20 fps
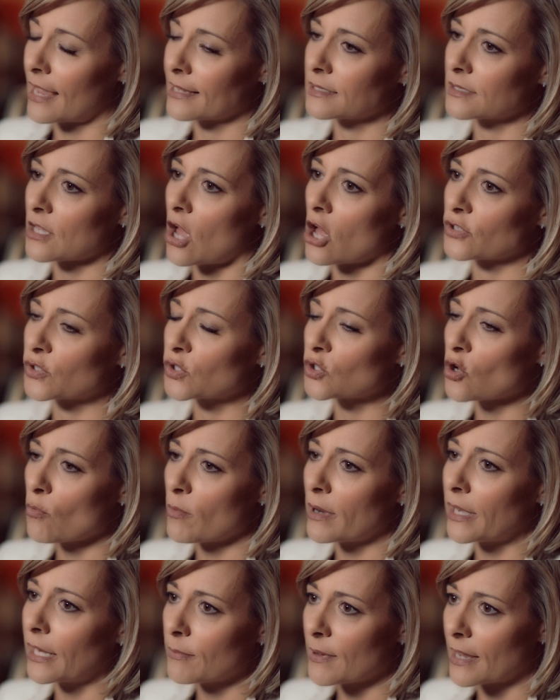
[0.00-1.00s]
I saw
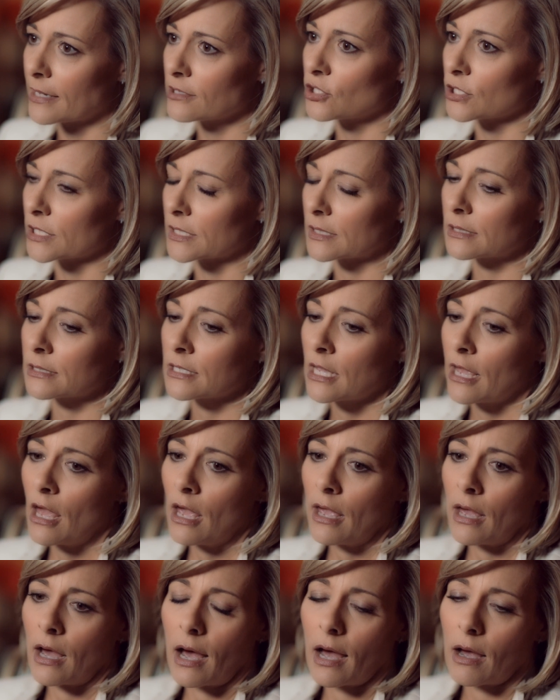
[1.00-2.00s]
so many patients
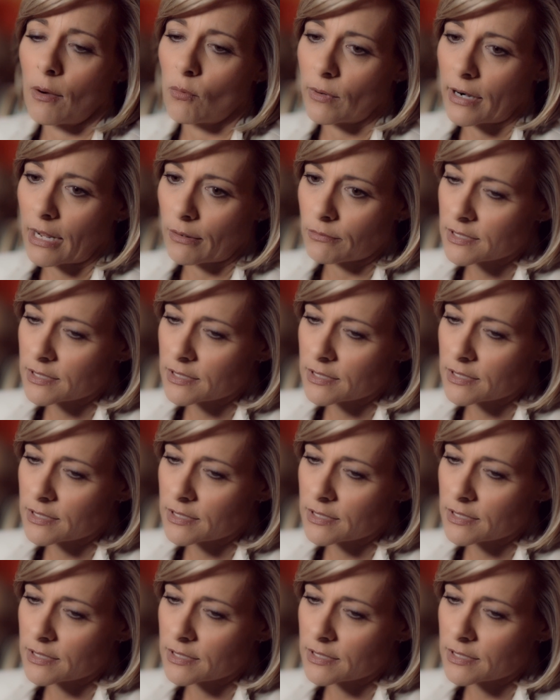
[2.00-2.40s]
when